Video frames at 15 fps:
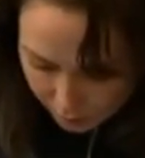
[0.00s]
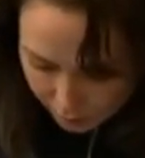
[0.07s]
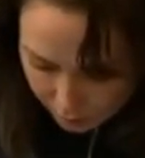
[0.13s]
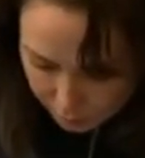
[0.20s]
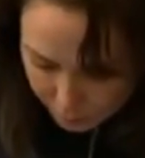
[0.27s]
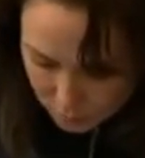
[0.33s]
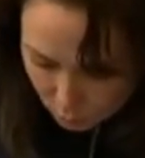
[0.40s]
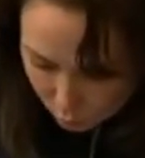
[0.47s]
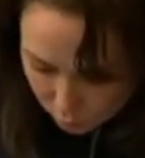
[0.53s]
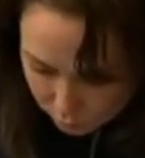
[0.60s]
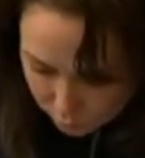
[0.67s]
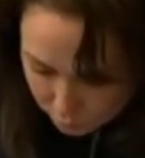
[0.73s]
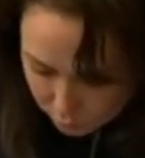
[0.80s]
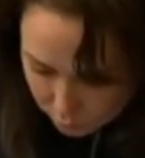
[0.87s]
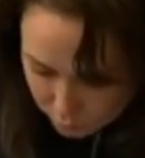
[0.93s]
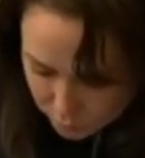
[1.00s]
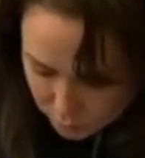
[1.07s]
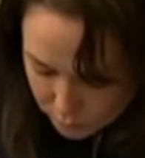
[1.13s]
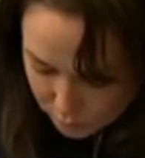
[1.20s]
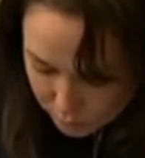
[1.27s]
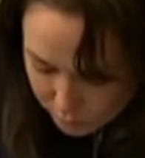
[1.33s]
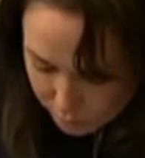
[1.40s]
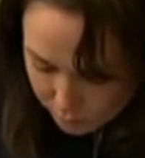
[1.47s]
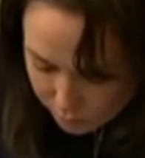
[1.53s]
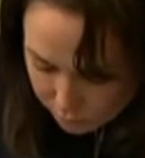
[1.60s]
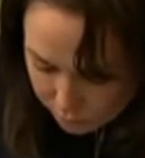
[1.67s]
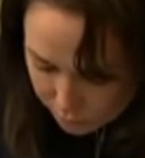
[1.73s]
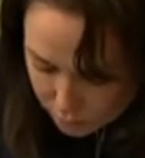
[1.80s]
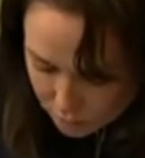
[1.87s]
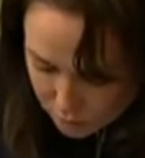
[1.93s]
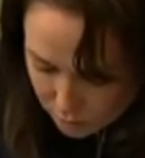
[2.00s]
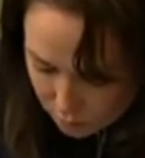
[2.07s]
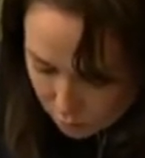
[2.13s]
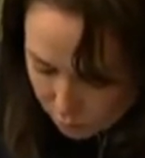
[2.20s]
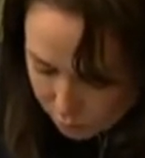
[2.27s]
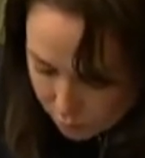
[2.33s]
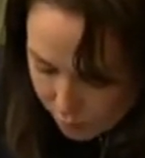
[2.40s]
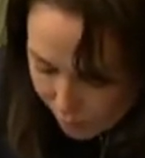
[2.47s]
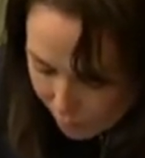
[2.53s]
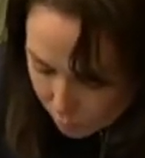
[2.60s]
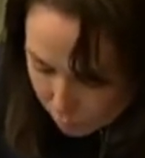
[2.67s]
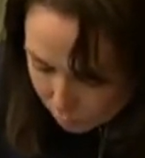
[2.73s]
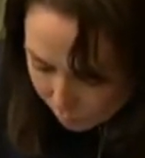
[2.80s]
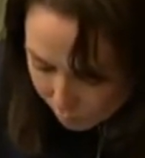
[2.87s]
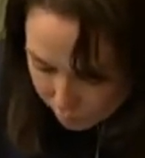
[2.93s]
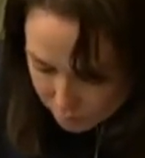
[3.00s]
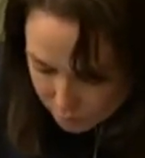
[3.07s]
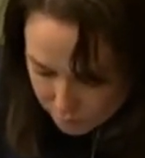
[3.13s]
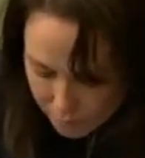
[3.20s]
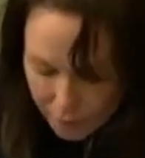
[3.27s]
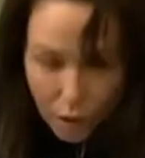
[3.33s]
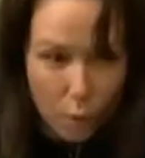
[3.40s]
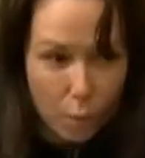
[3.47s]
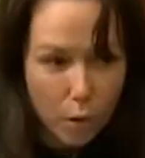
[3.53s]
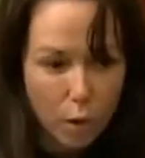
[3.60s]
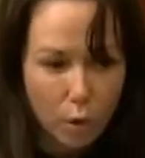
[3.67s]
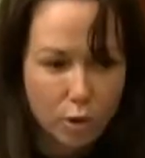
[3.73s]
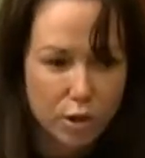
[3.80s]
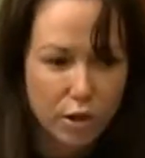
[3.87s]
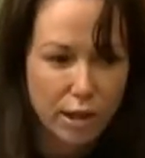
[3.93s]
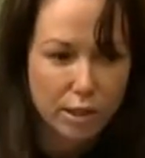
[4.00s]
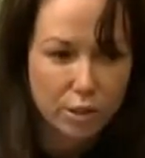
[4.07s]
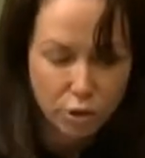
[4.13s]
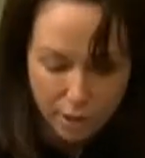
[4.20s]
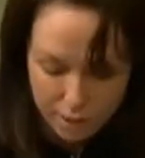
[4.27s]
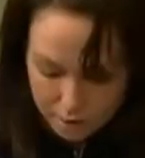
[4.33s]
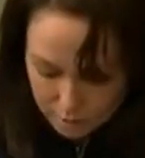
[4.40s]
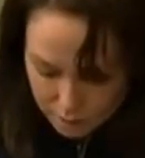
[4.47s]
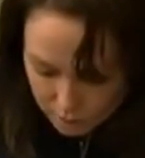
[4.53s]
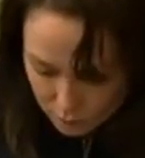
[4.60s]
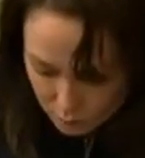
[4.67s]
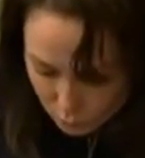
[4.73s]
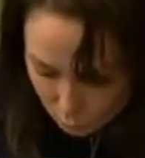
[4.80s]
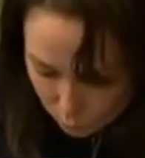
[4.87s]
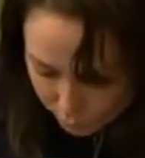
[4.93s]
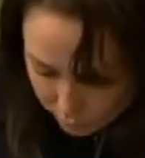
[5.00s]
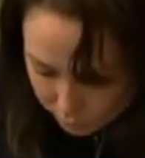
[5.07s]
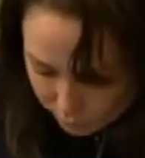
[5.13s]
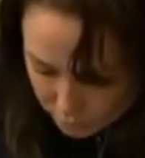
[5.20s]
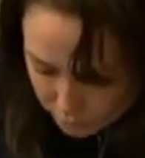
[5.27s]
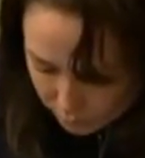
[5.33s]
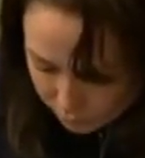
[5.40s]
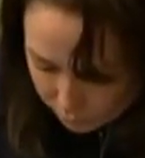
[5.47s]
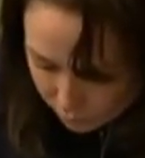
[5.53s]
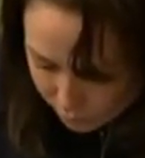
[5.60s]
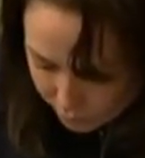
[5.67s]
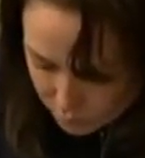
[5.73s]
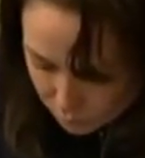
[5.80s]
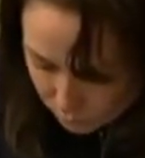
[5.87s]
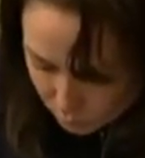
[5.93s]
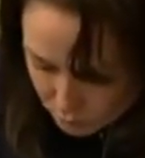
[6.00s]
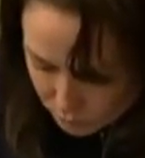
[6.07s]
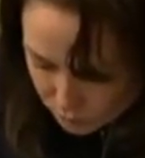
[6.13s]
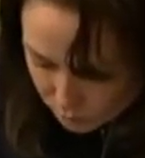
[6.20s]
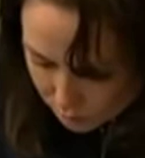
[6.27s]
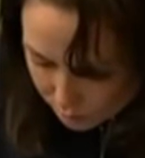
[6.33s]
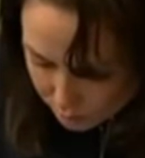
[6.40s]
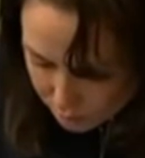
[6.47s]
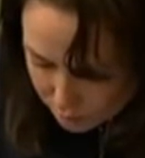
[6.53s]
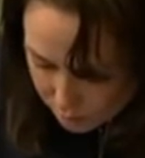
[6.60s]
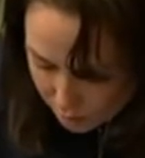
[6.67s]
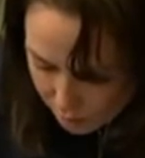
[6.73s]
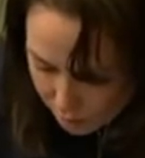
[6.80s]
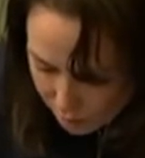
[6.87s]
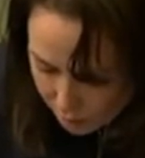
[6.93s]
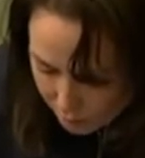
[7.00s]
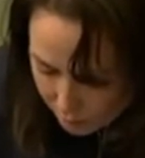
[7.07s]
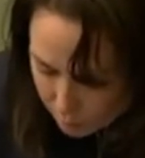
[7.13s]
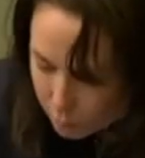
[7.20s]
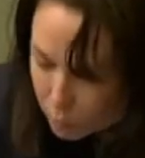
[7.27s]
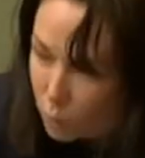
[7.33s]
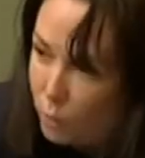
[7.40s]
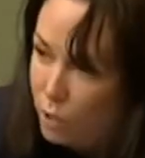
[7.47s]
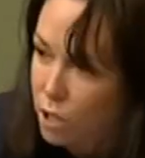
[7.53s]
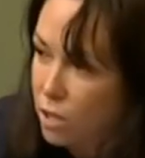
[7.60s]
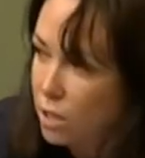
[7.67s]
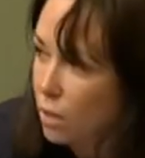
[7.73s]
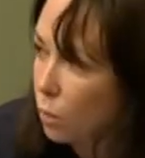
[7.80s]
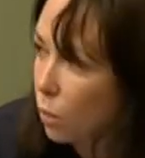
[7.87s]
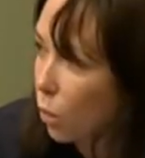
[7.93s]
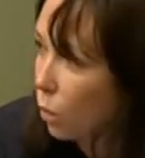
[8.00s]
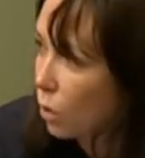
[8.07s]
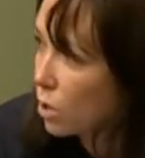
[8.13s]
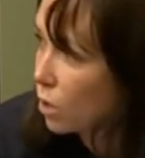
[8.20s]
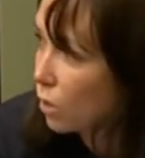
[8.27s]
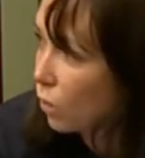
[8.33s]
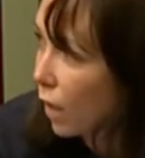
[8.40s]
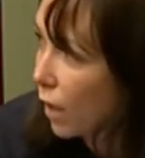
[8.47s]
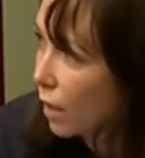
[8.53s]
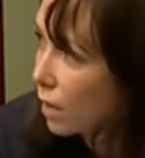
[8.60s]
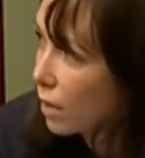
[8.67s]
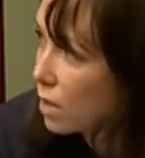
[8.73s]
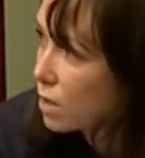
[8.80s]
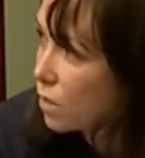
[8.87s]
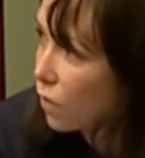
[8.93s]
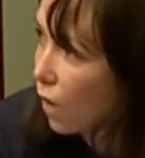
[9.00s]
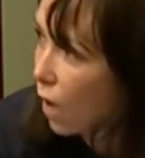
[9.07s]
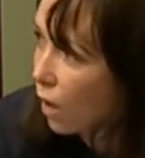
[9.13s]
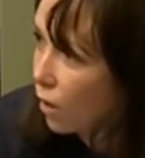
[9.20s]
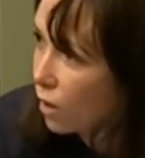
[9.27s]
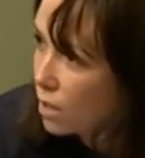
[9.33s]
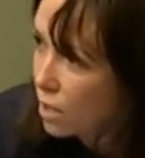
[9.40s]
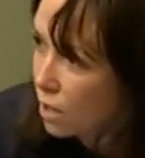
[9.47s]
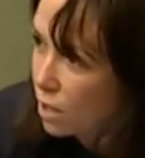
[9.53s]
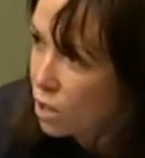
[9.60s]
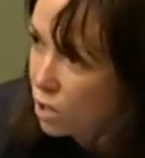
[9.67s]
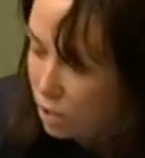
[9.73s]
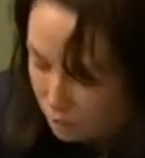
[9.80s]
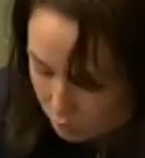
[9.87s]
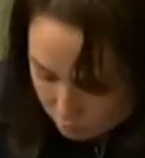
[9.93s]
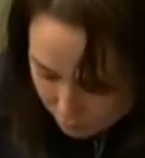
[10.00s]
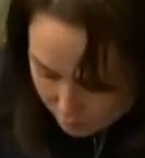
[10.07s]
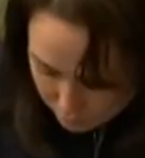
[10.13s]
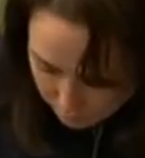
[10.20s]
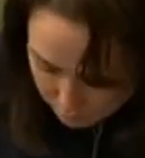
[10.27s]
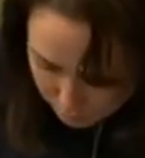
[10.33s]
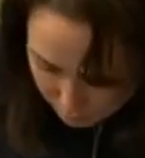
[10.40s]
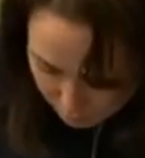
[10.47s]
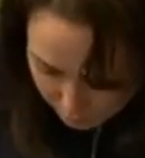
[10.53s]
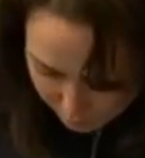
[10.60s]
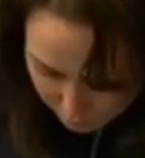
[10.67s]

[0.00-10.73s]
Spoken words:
It's only used in the event of outbreaks to help contact tracers to quickly identify exposure sites, which is important to running this virus into the ground.